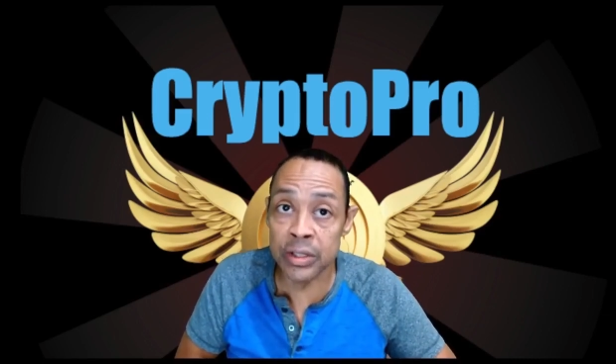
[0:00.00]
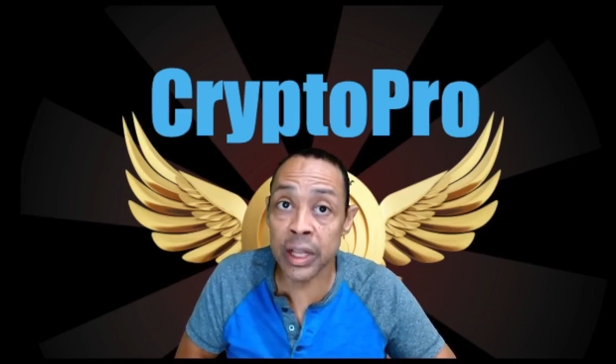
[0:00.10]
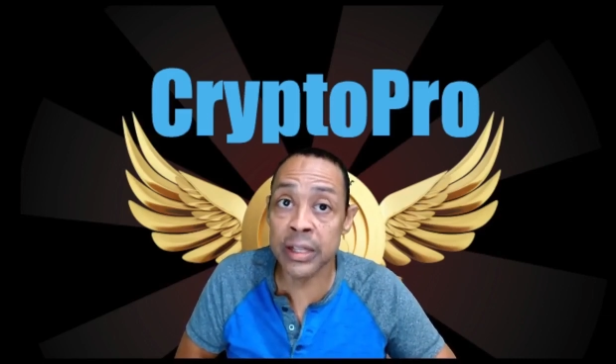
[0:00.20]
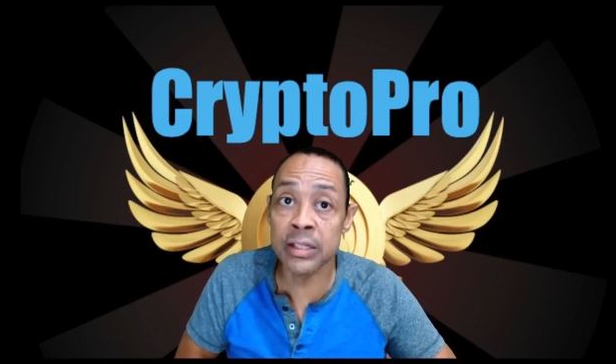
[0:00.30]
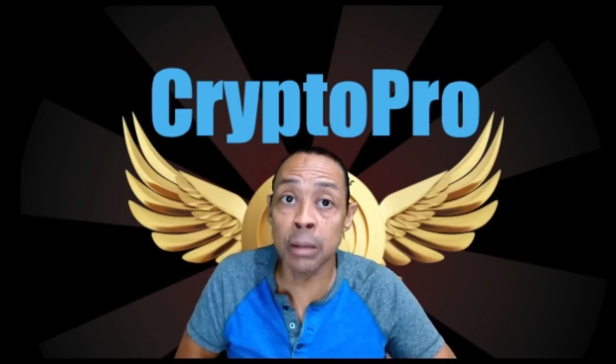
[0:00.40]

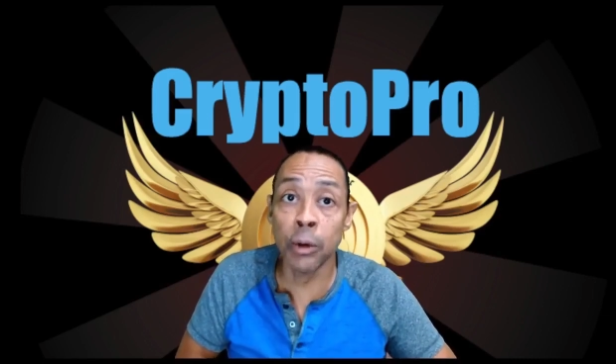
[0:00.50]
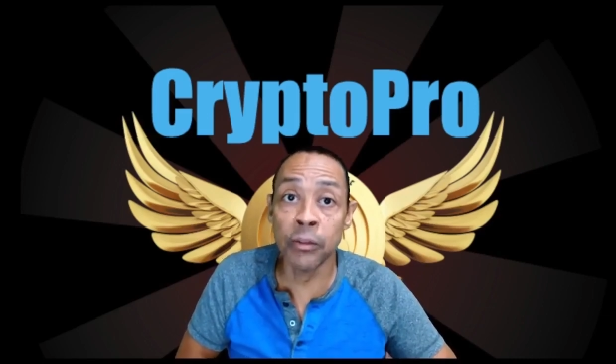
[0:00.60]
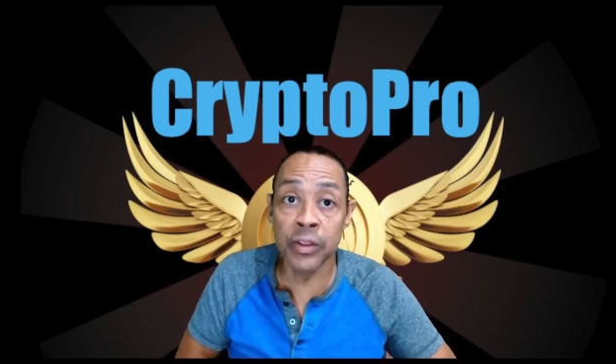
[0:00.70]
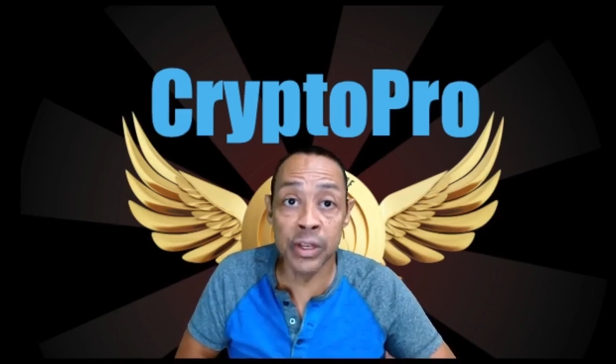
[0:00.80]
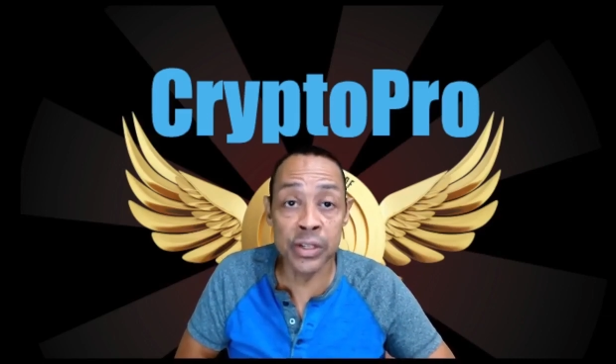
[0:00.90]
like some
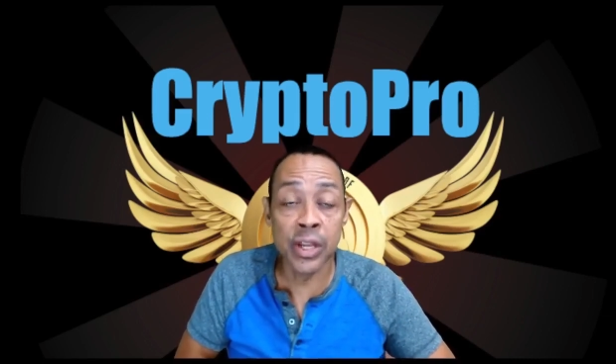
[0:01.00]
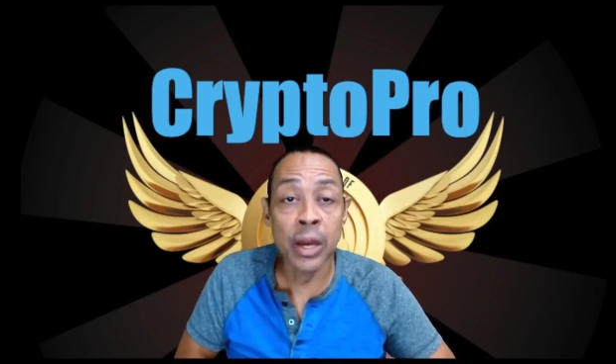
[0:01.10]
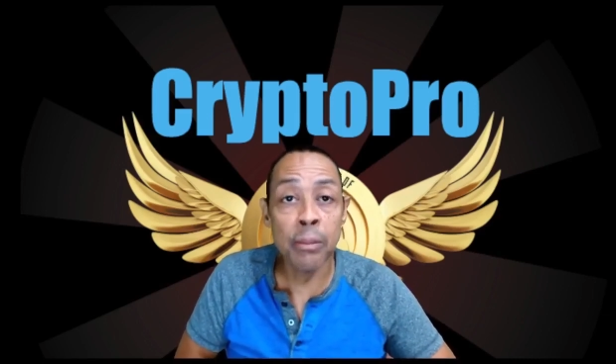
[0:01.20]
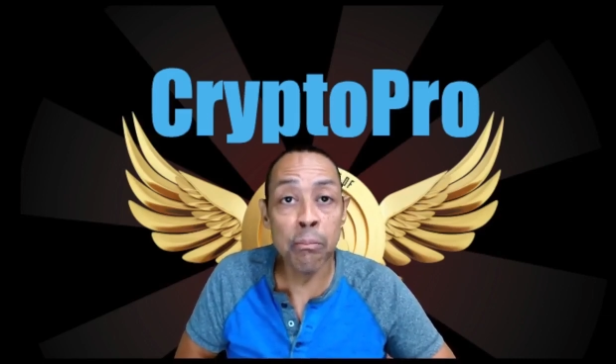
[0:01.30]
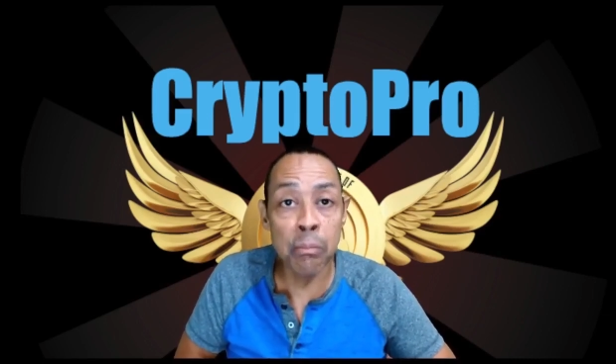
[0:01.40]
of these
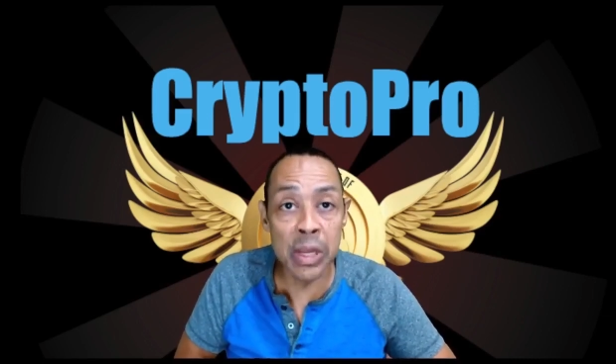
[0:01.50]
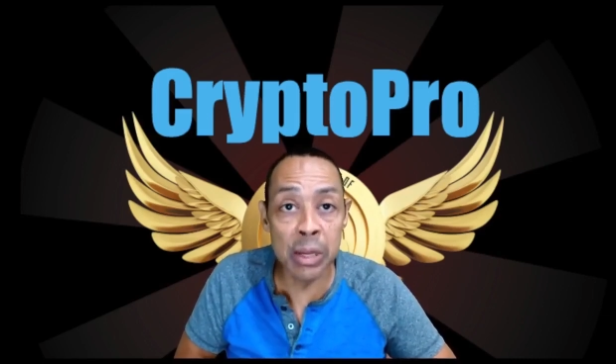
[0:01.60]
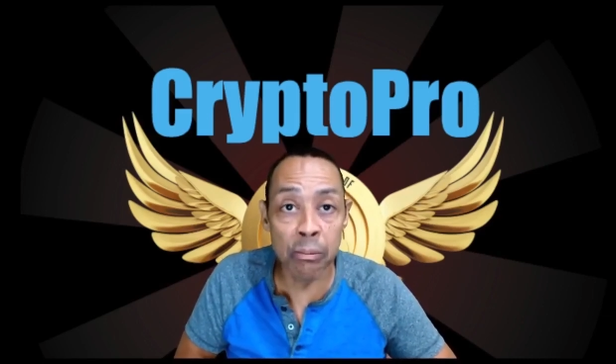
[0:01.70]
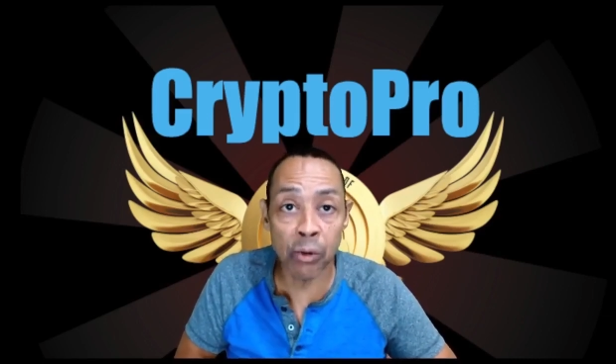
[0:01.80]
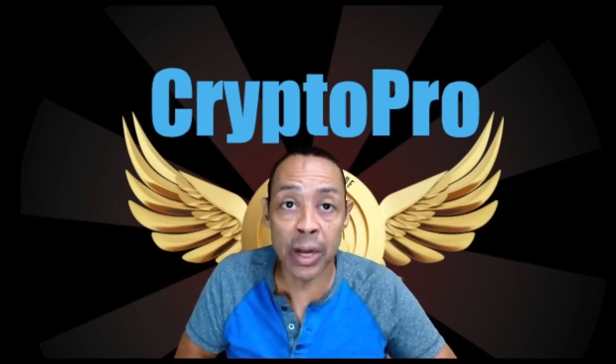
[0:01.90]

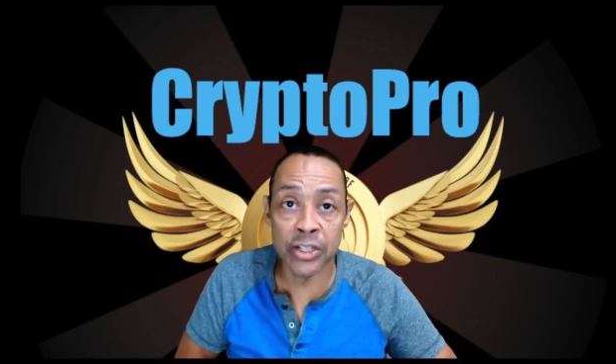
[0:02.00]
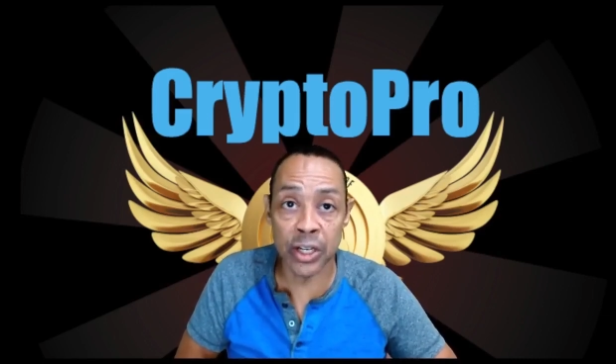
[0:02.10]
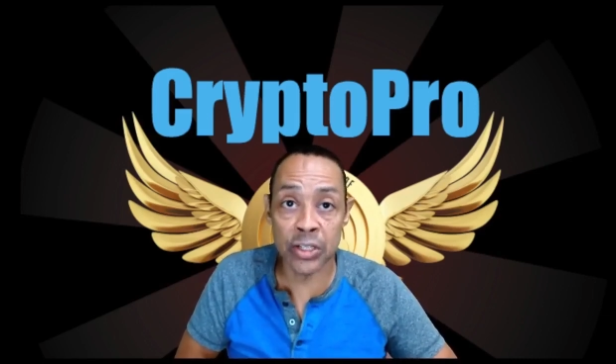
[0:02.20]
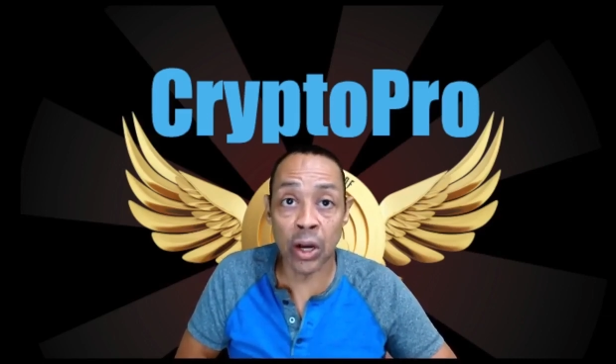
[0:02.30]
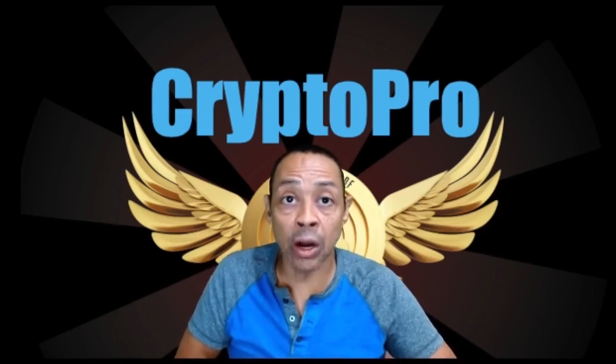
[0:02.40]
meme
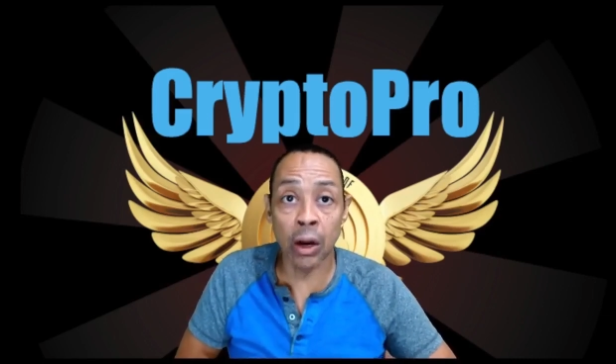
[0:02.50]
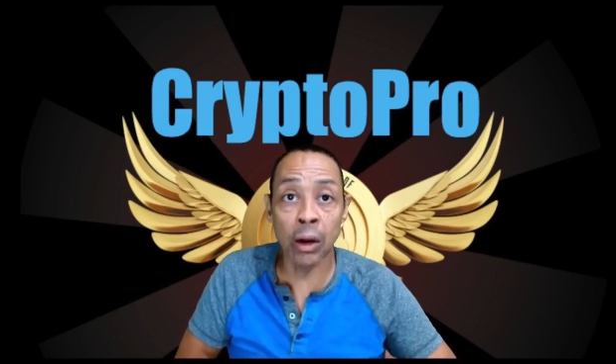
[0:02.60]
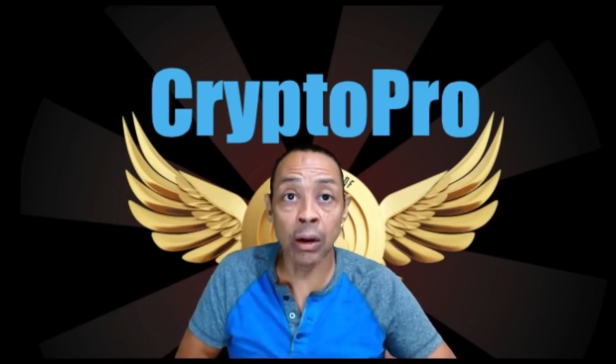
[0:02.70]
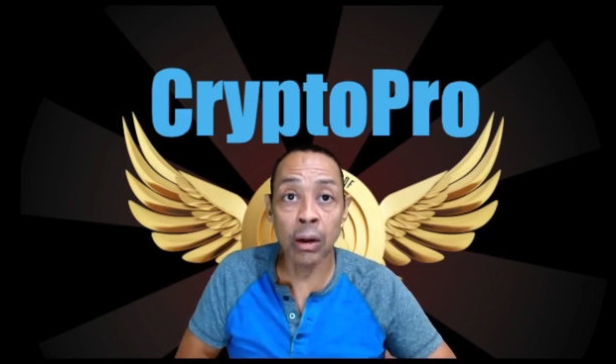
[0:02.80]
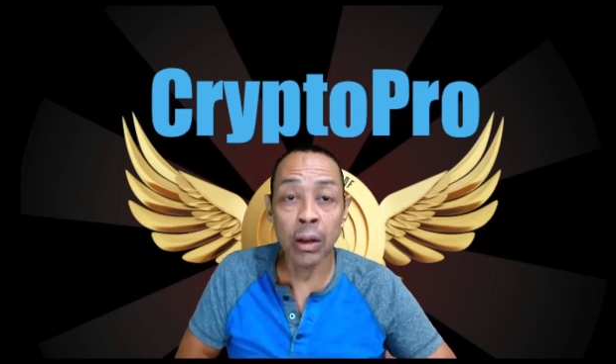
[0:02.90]
projects
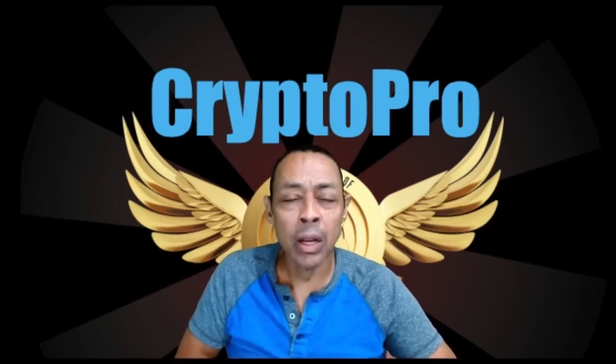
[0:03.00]
are,